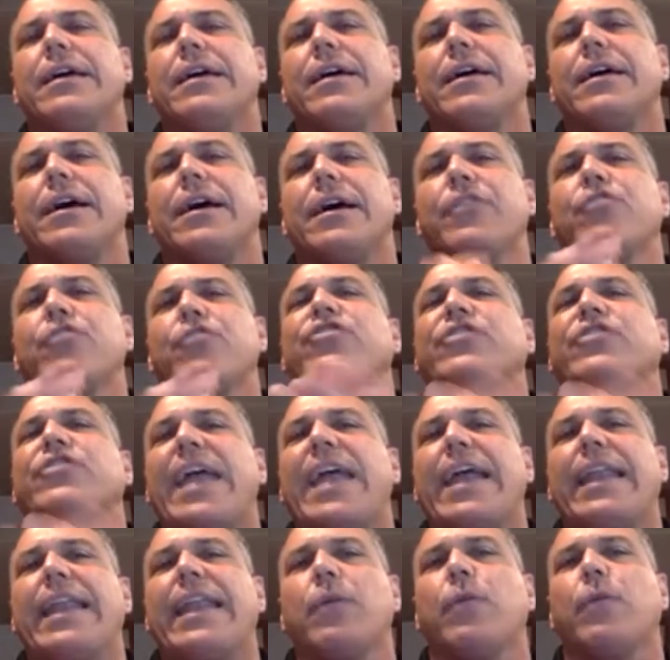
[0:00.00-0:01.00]

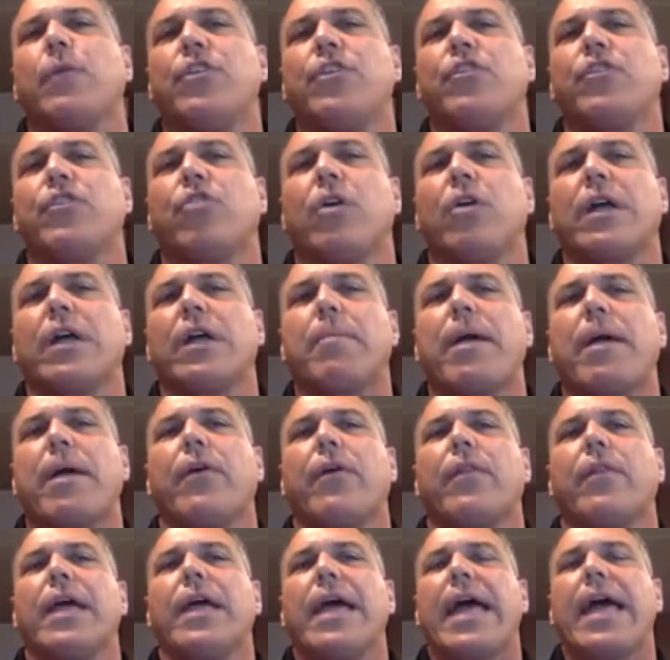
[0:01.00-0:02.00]
understanding, when you talk
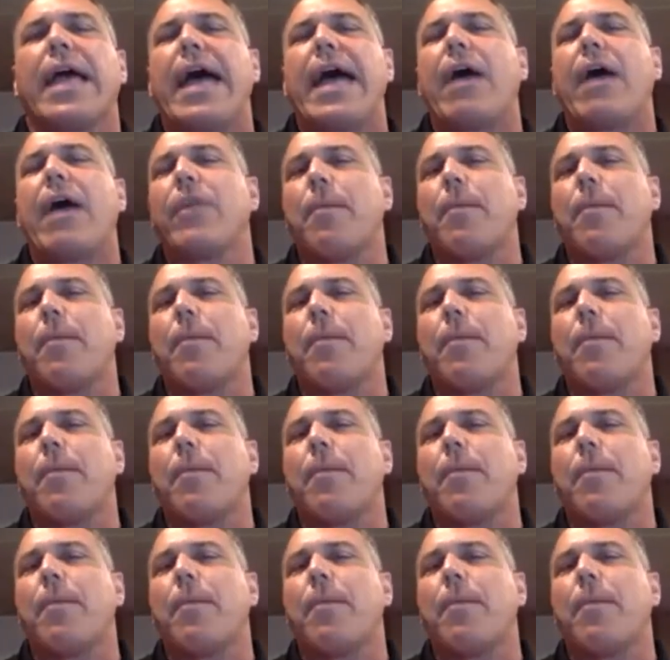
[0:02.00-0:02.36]
about how